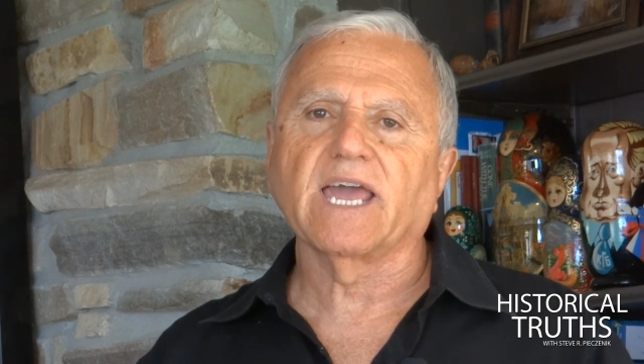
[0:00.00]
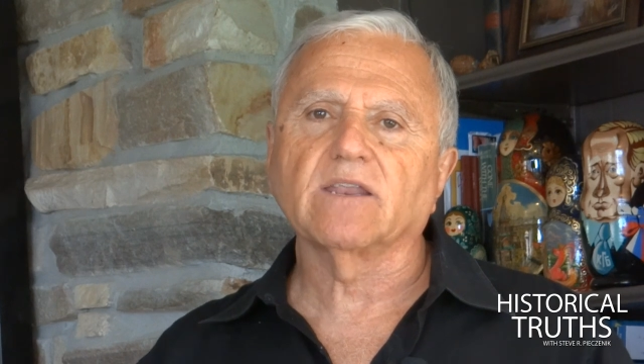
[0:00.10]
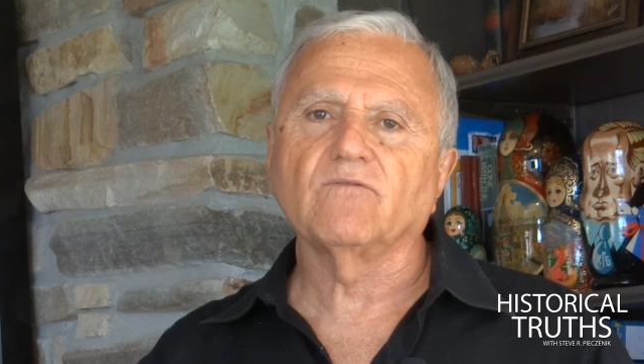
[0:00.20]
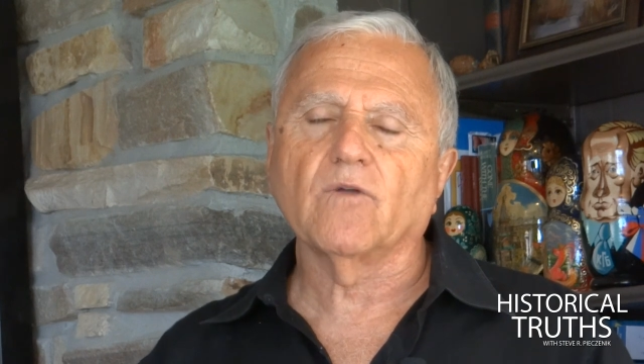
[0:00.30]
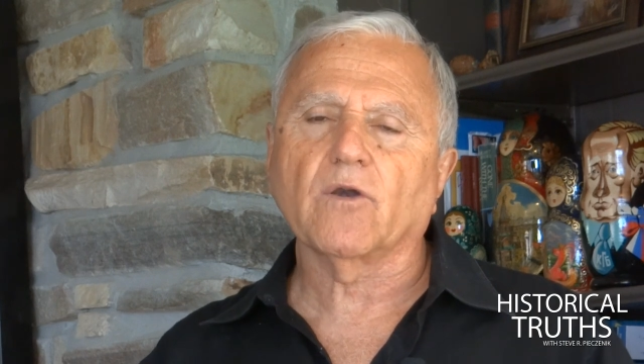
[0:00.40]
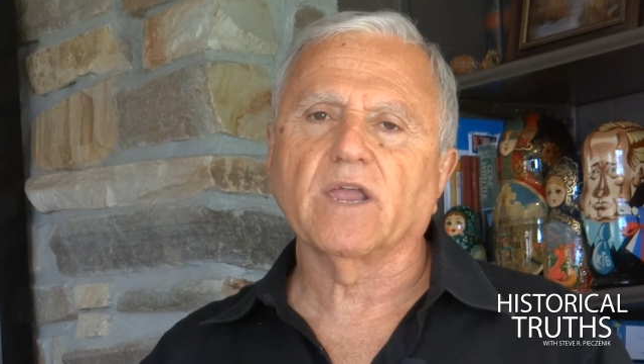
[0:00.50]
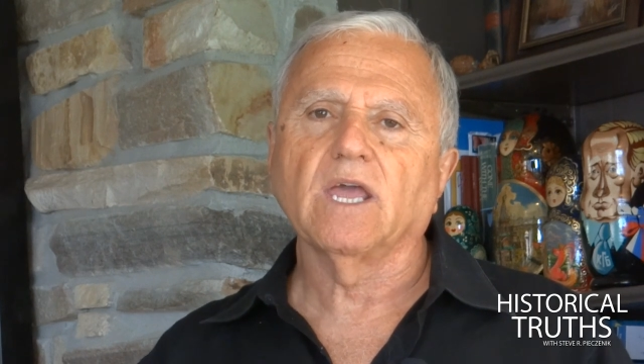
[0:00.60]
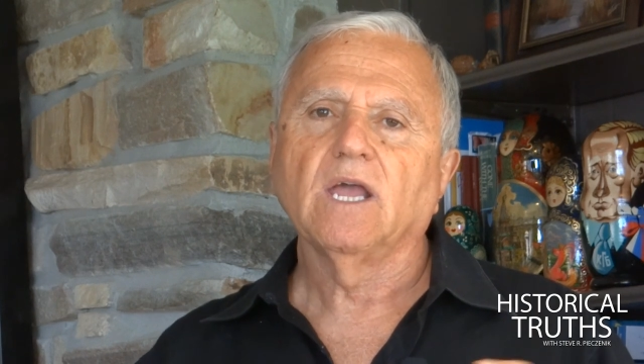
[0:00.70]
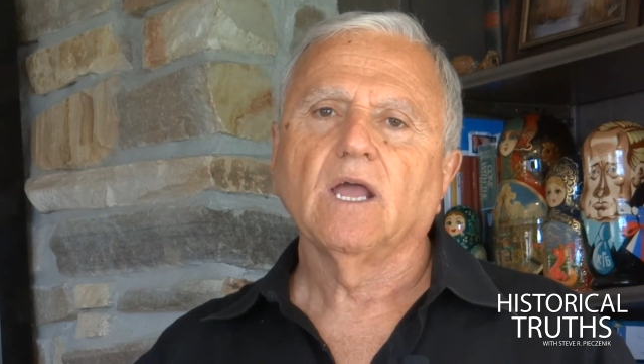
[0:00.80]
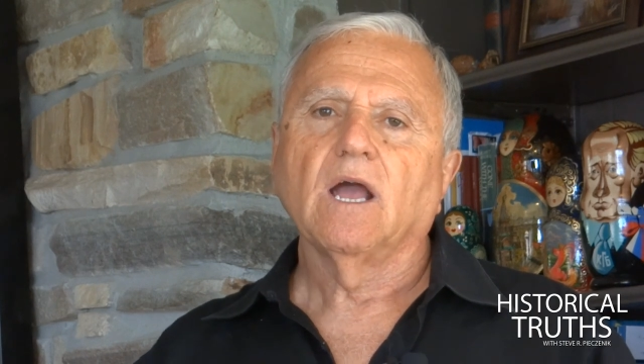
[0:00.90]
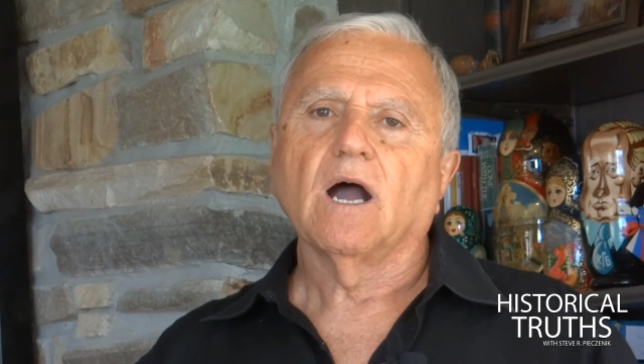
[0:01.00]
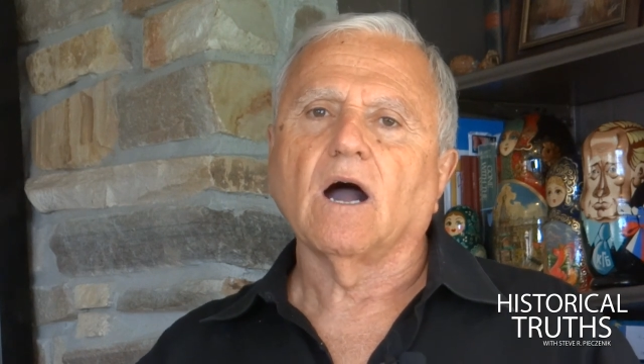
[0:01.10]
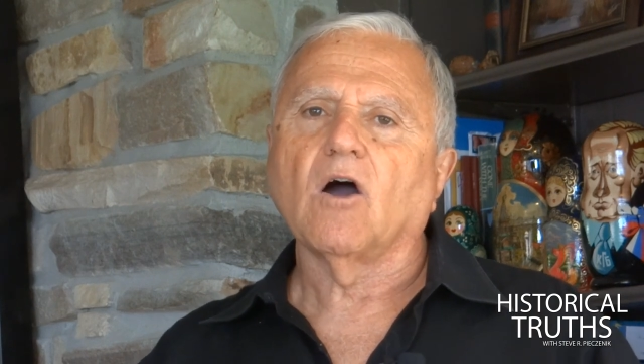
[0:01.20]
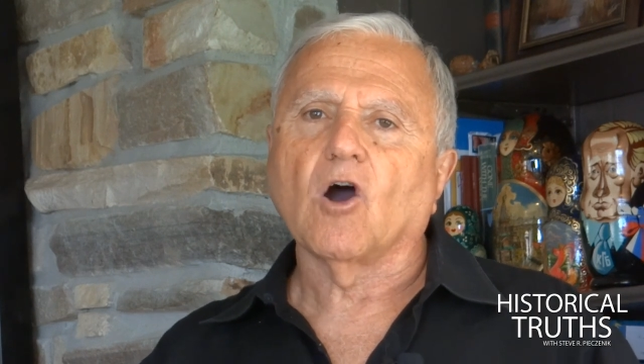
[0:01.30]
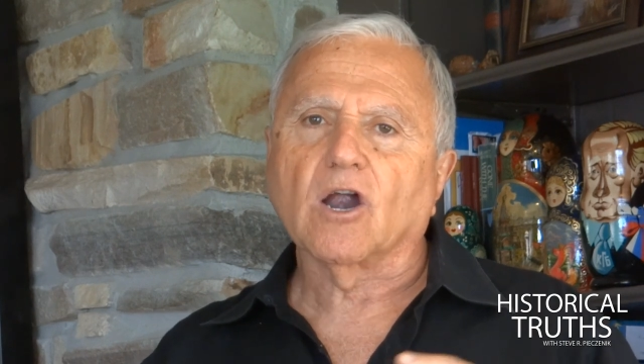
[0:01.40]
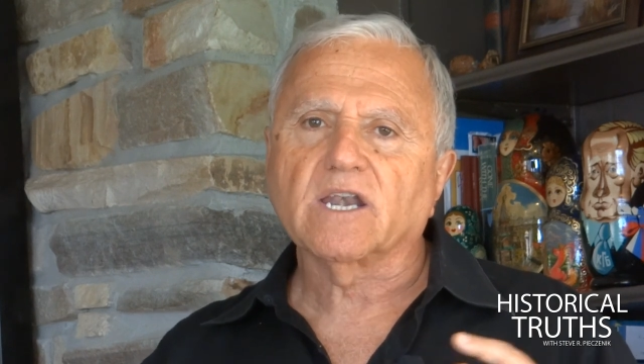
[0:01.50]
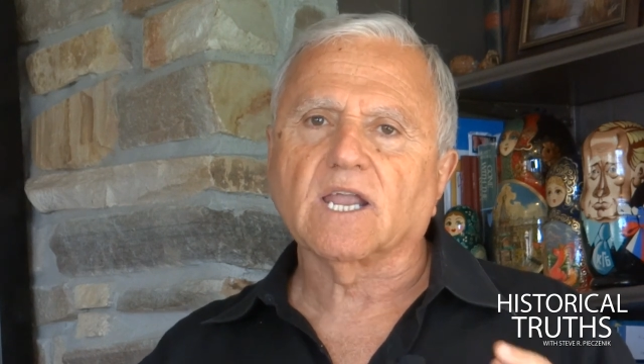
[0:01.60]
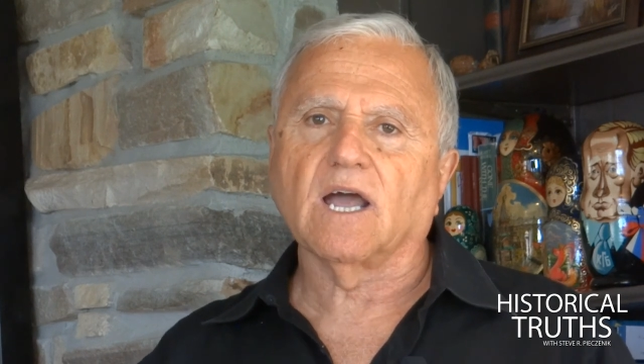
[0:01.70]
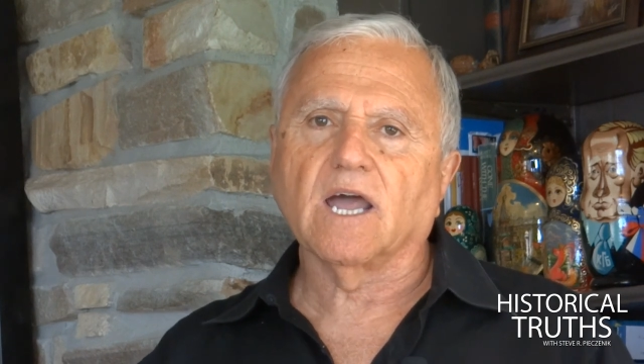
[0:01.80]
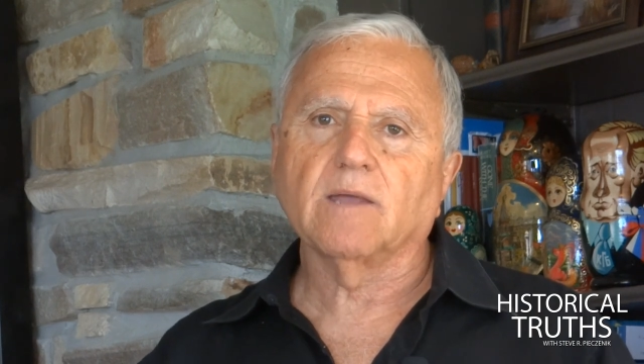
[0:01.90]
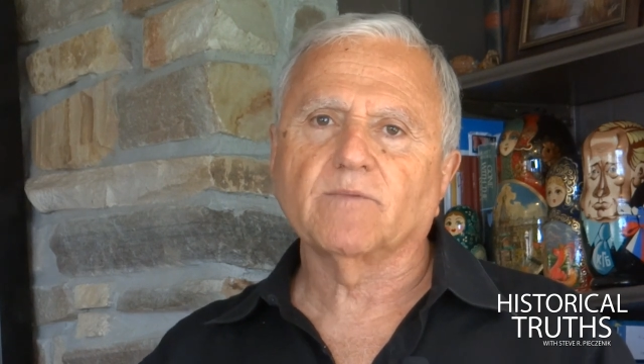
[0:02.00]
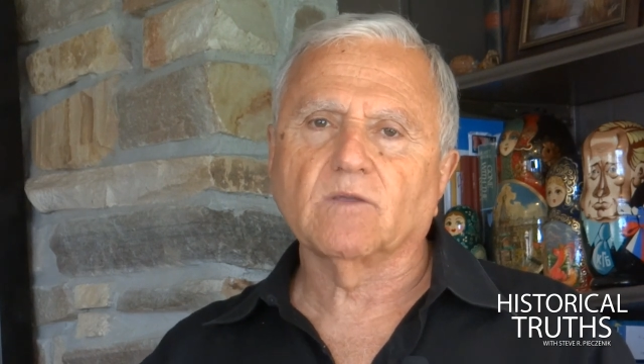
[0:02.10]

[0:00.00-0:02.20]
had a very hard time